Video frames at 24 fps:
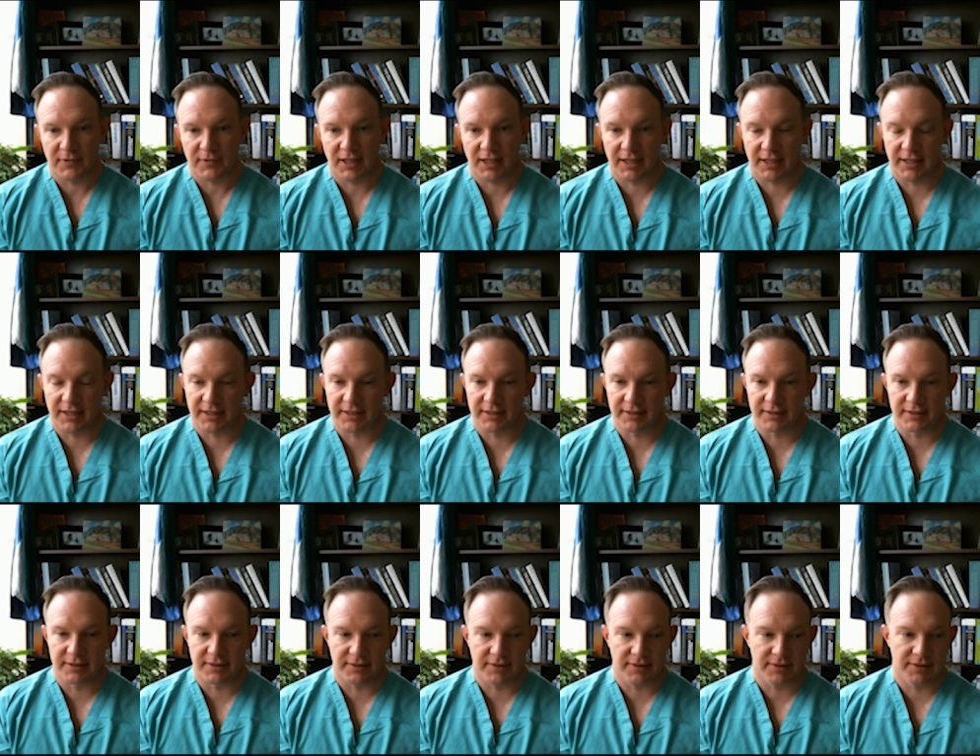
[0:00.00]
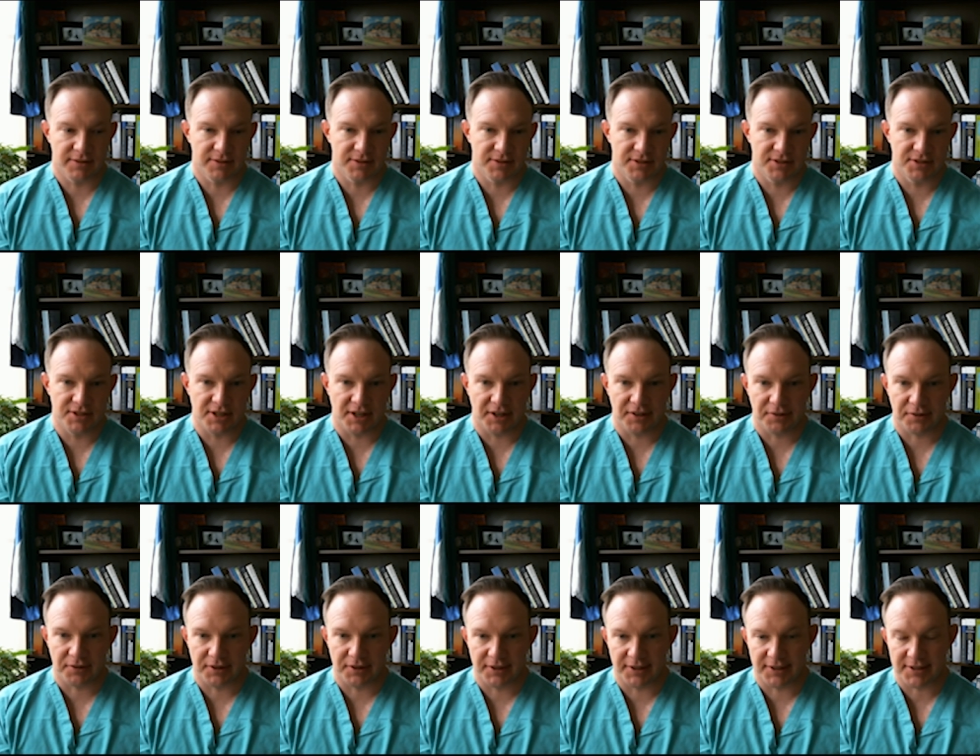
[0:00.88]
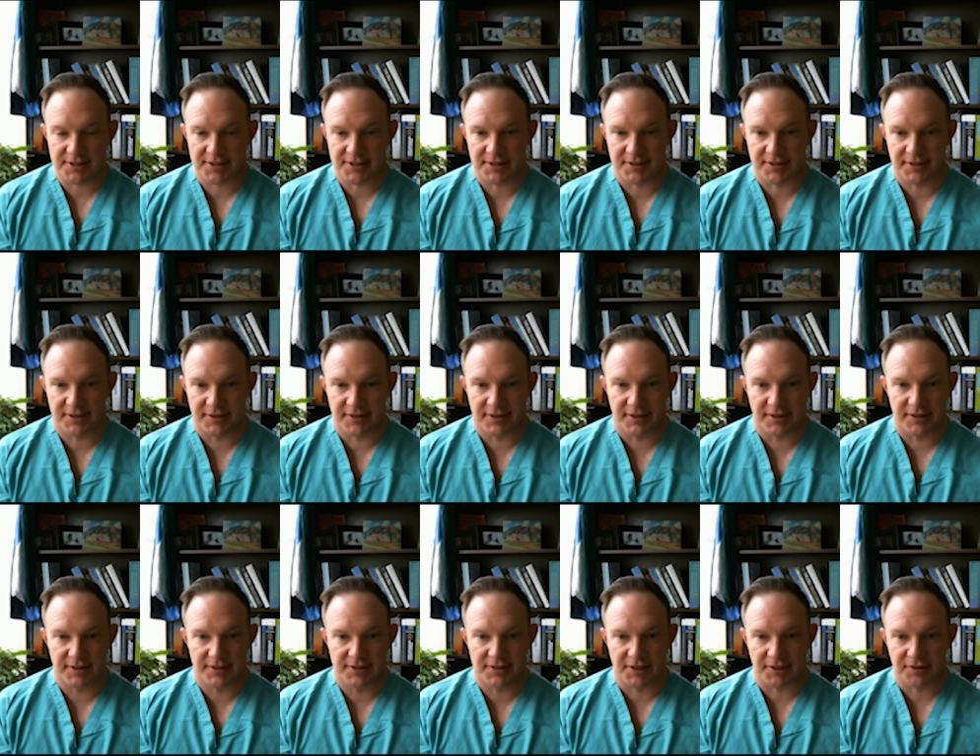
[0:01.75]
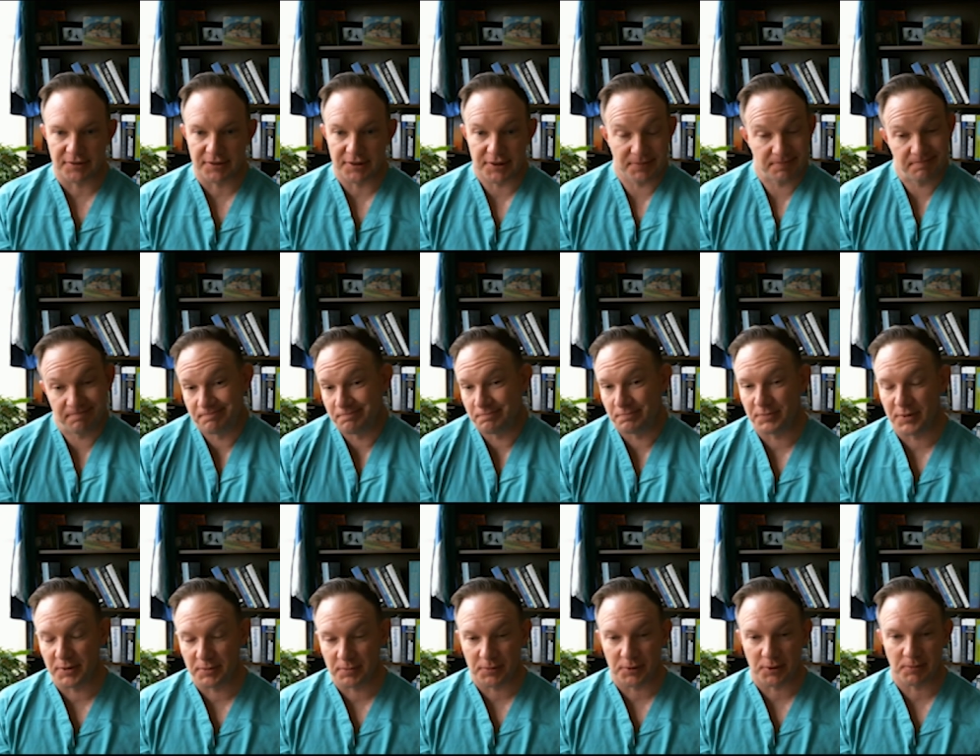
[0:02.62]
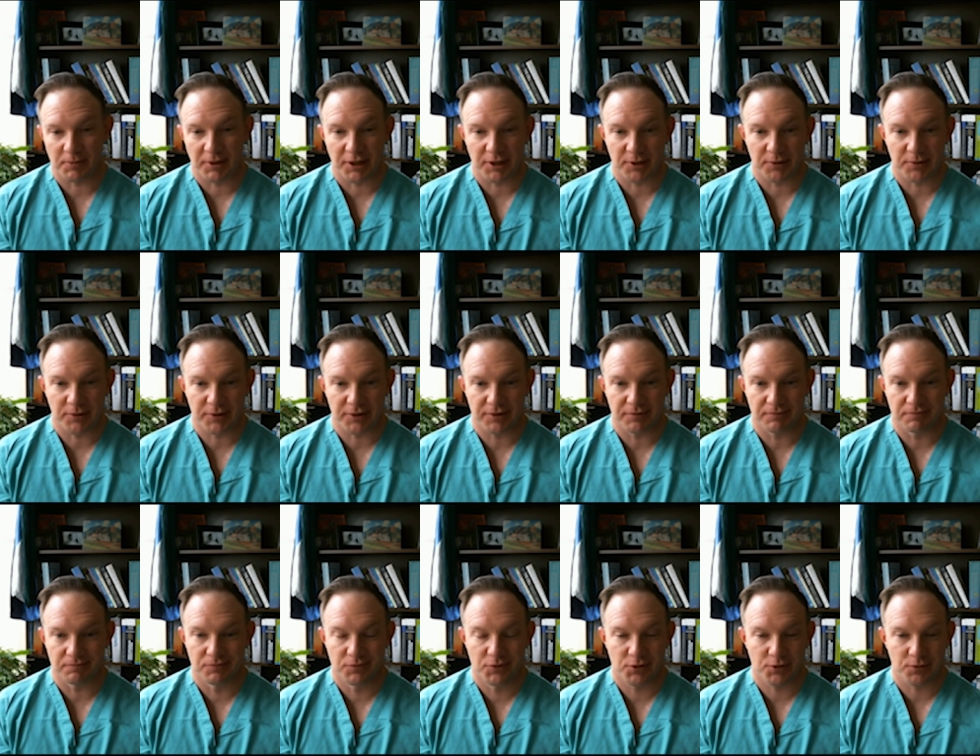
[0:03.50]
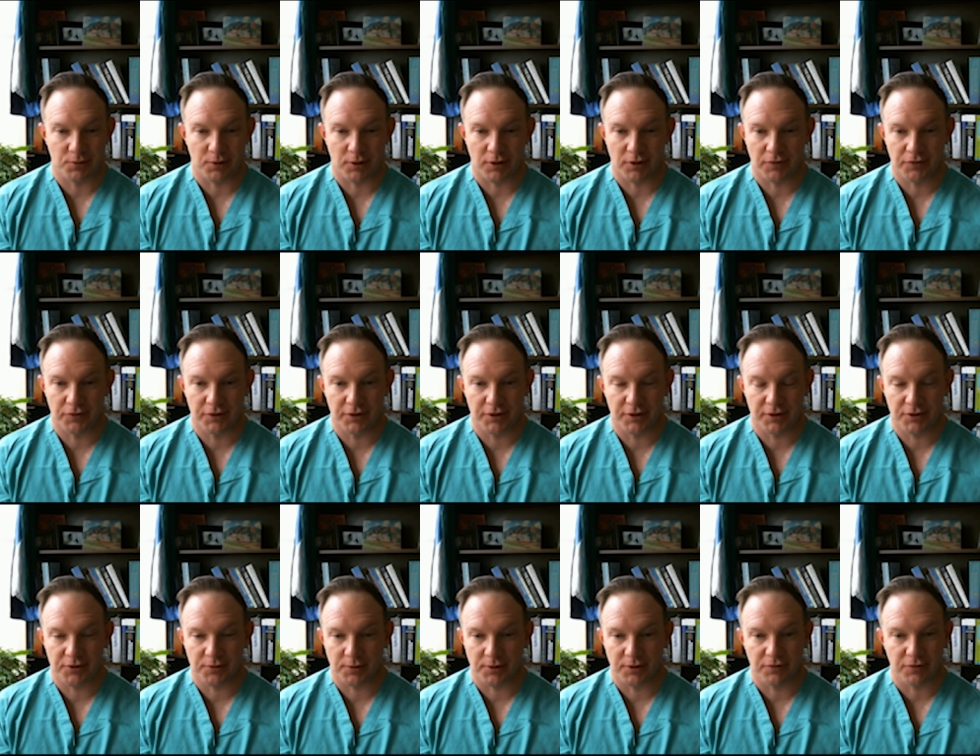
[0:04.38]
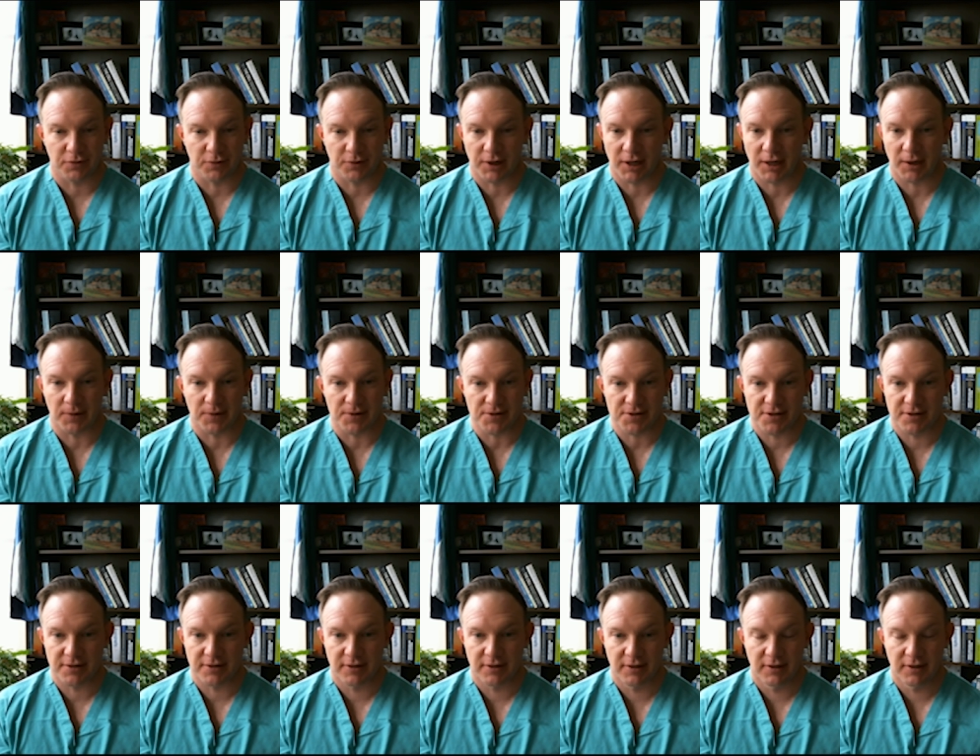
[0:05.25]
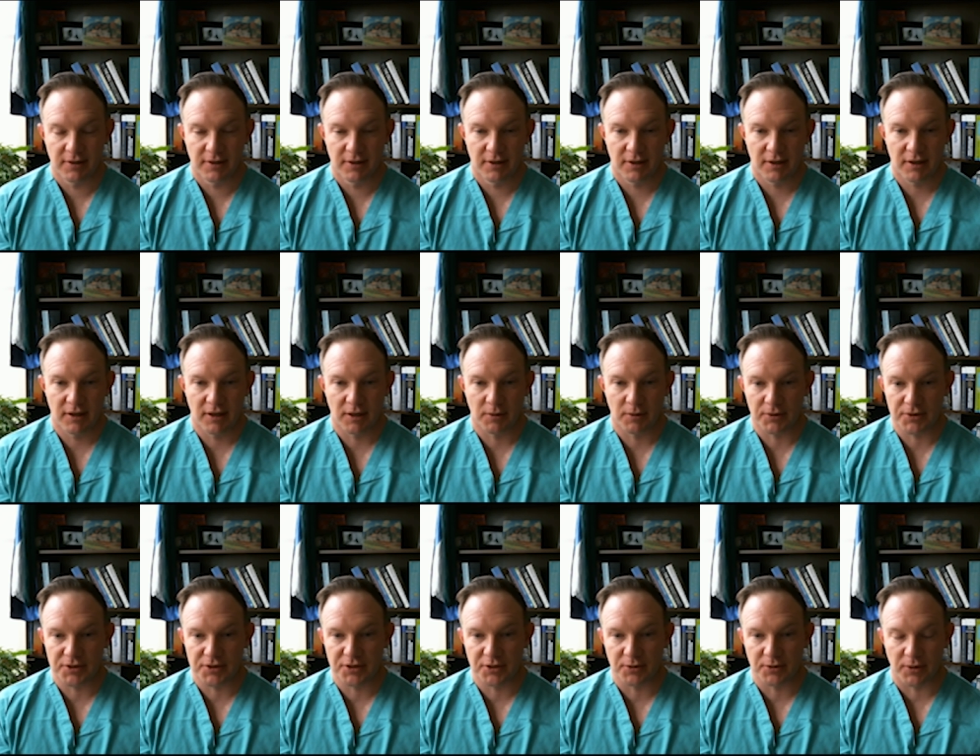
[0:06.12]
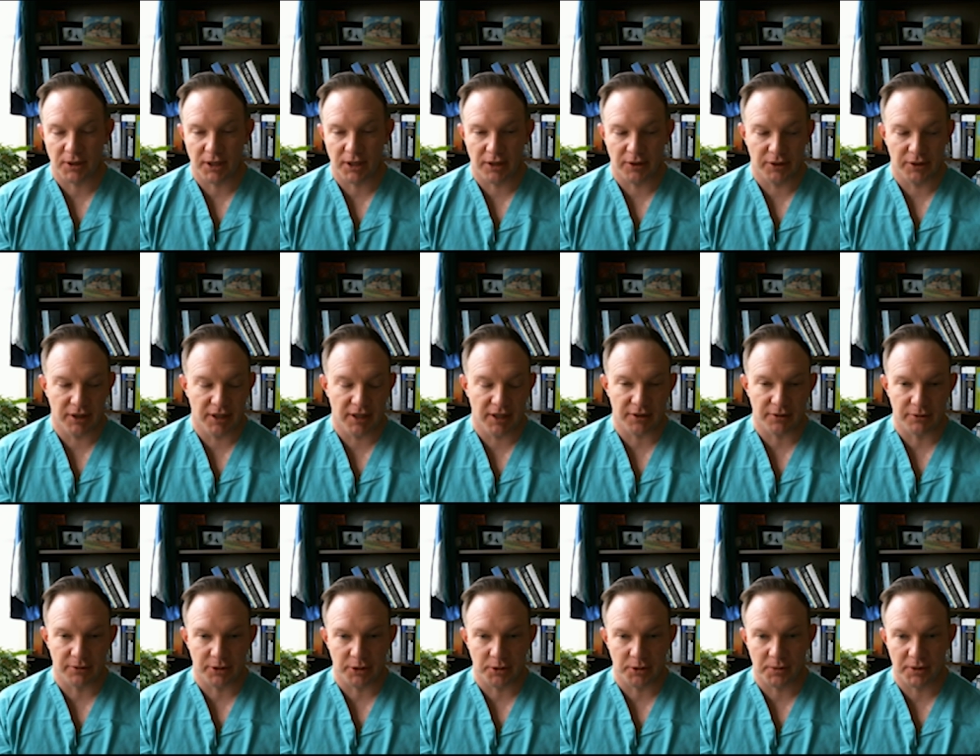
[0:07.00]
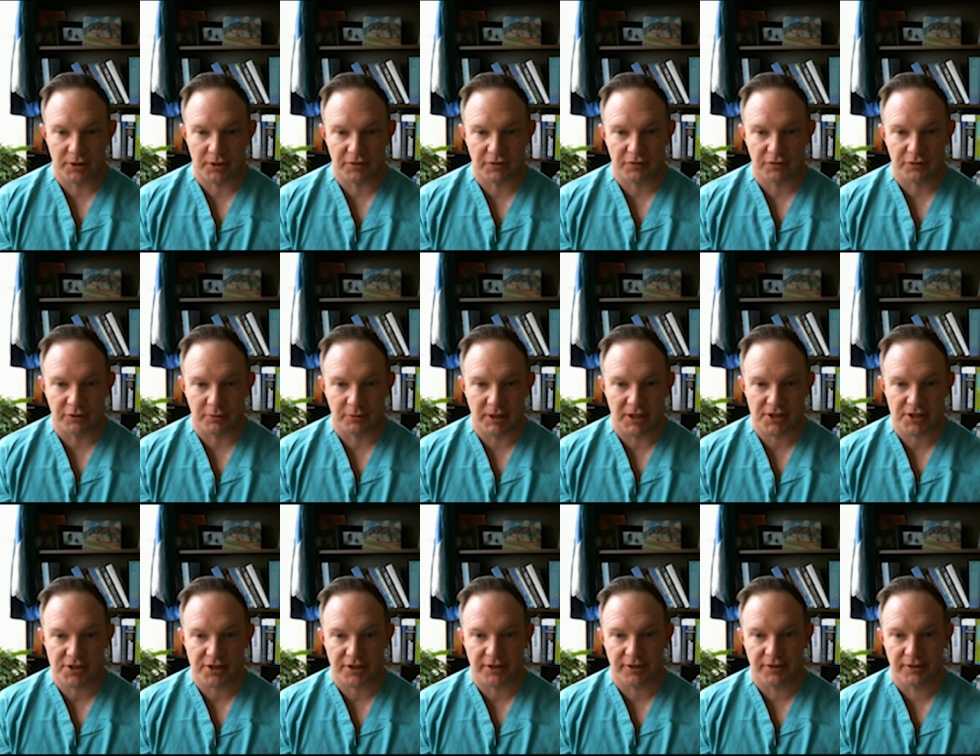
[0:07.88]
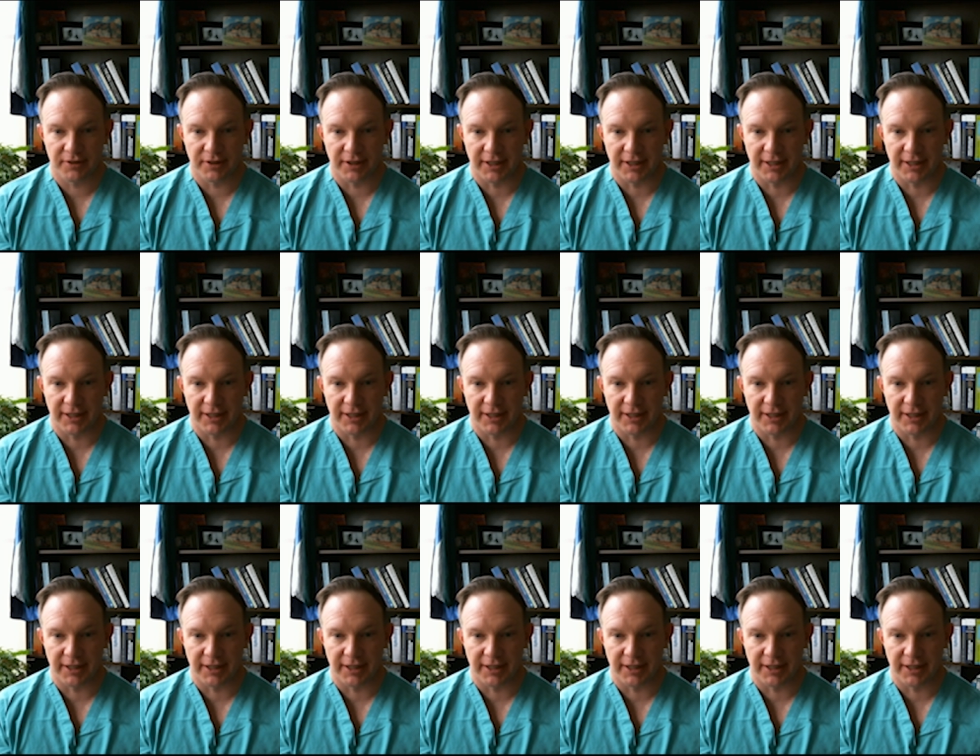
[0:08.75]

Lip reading: And generally people are better within 12 to 24 hours. Once in a while, you get a little bit of inflammation.